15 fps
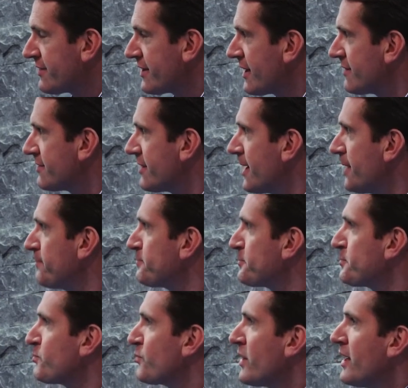thing I say.
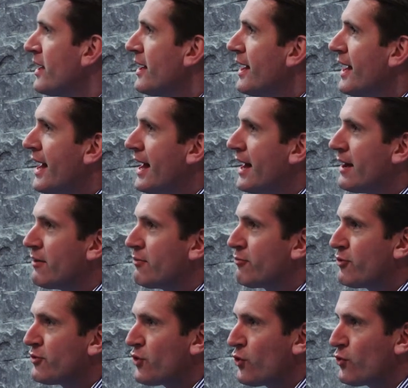
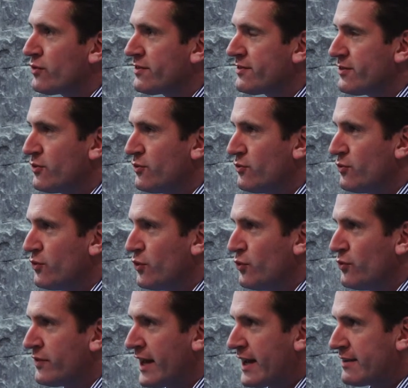For those
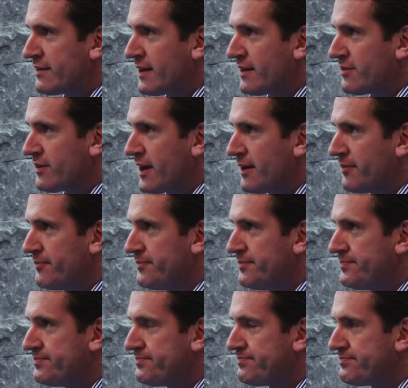who think that